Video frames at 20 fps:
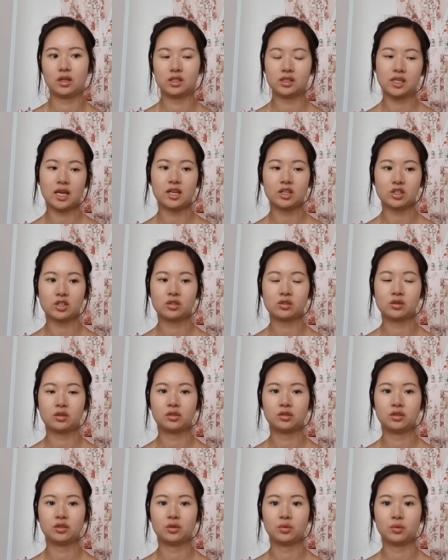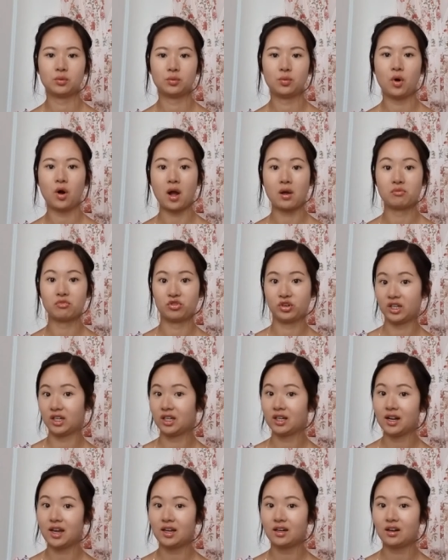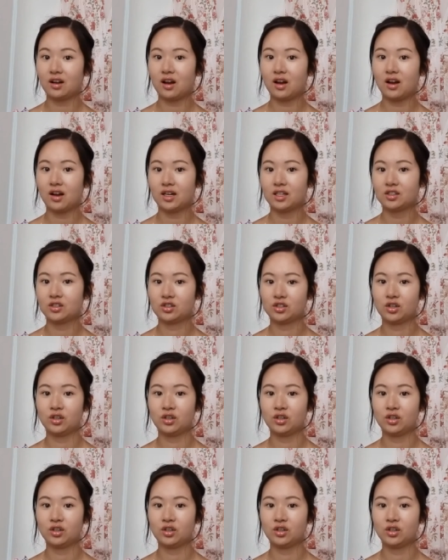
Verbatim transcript: a section on what I'm really glad I